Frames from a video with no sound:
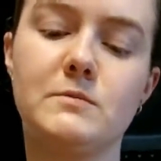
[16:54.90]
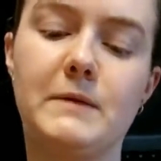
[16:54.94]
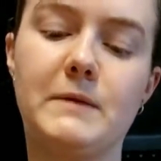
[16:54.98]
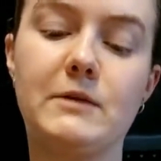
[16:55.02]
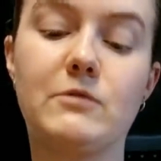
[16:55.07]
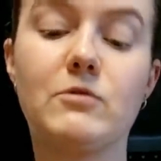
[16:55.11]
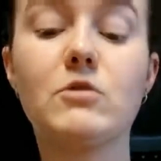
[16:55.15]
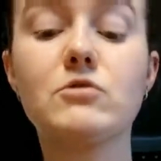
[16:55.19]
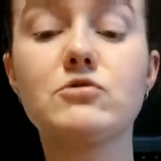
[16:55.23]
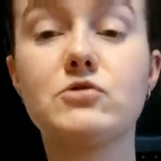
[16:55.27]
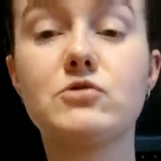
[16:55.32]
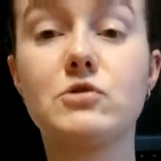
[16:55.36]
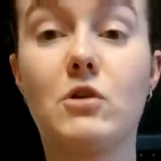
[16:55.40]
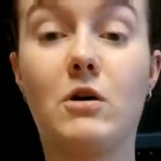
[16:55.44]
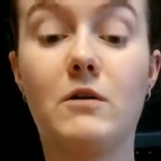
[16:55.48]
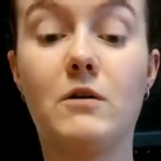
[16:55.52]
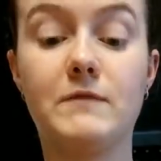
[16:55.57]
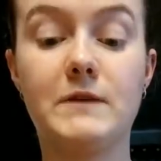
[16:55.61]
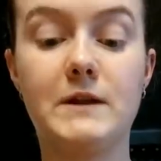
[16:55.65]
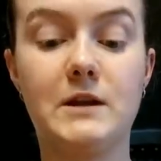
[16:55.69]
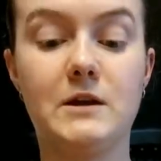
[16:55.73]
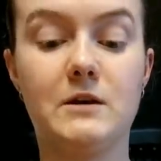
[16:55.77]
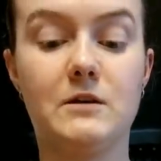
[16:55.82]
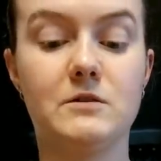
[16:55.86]
grocery
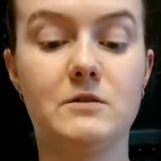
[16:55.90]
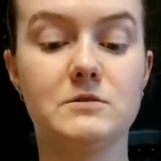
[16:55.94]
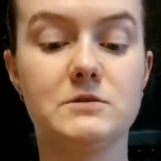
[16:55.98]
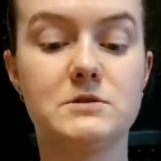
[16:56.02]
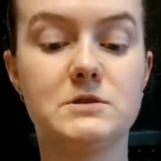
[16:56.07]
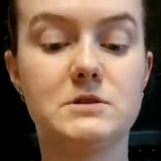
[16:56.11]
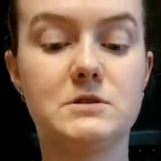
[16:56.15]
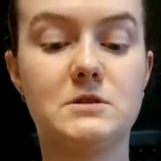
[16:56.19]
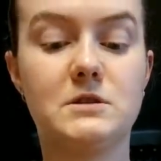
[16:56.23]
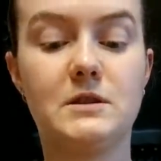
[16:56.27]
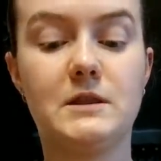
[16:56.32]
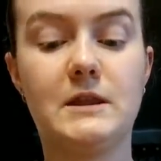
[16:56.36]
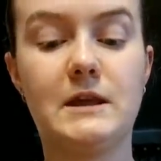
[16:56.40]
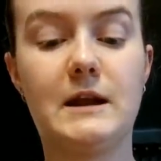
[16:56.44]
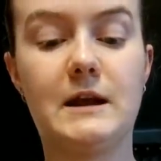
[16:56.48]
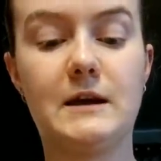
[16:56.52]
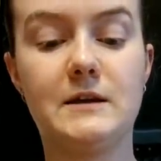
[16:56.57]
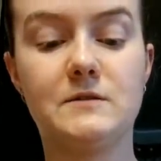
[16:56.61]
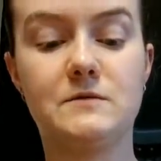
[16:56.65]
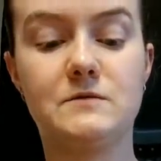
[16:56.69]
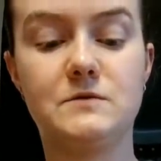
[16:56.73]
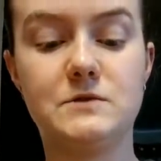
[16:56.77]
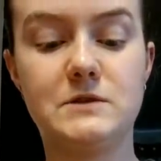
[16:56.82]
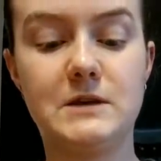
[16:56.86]
haul videos that
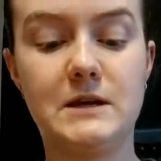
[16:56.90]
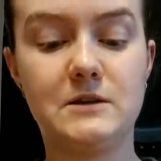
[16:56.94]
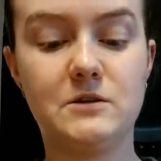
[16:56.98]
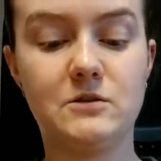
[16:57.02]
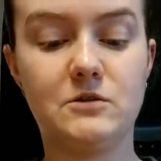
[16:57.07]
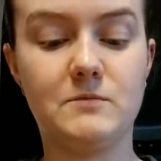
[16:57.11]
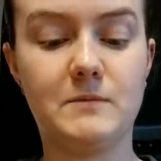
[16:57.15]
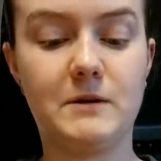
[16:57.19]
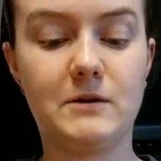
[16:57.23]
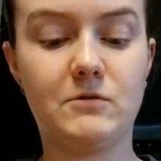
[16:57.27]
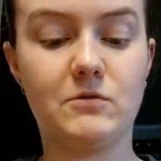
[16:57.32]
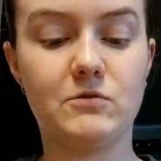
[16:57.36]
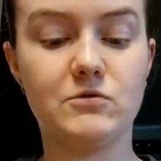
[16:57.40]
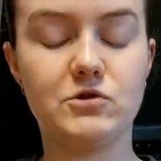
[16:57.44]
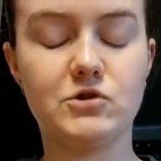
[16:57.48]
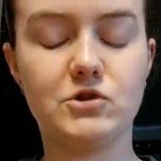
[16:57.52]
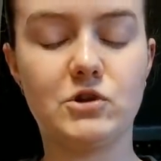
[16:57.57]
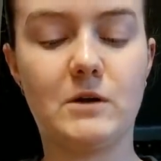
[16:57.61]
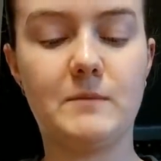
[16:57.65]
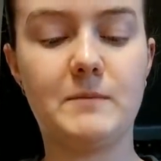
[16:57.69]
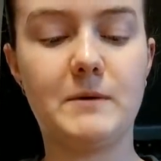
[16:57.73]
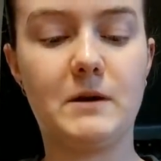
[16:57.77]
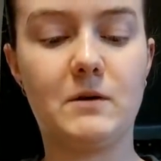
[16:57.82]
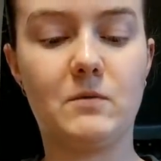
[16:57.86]
I tend to do my grocery
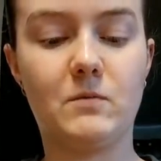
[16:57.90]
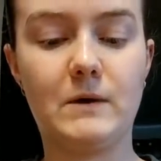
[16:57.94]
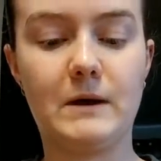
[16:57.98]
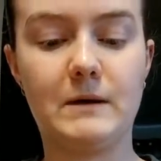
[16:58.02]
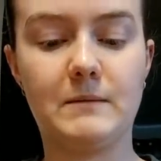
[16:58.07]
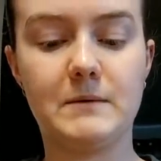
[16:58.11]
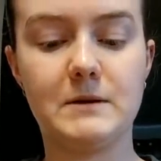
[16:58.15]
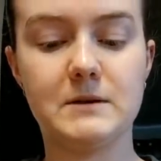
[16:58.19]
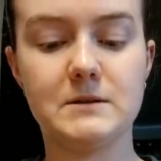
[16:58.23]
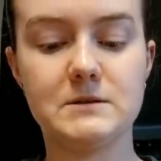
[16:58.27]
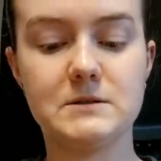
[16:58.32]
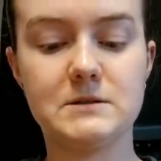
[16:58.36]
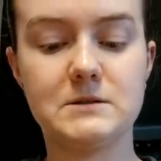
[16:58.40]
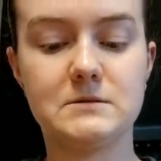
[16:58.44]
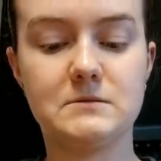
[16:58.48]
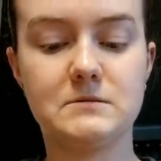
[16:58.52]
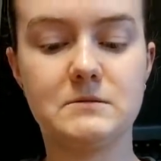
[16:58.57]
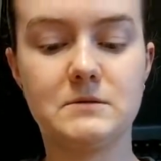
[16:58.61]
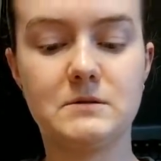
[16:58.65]
shopping at Wegmans.